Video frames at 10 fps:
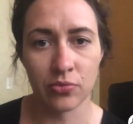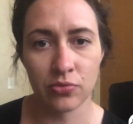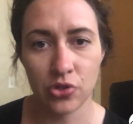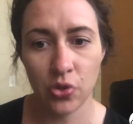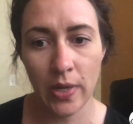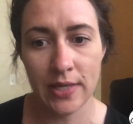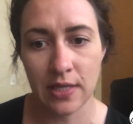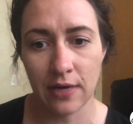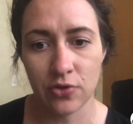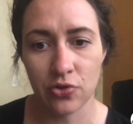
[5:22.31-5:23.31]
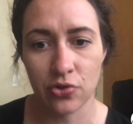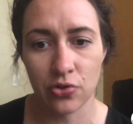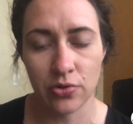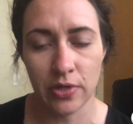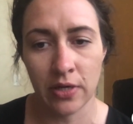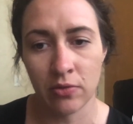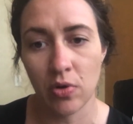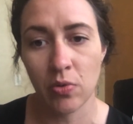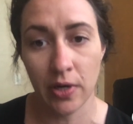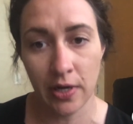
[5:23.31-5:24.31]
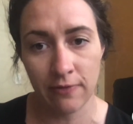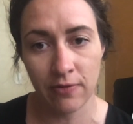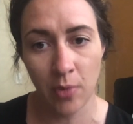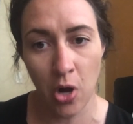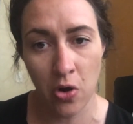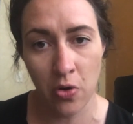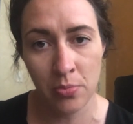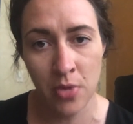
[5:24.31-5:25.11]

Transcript: 2 weeks after surgery while working from home.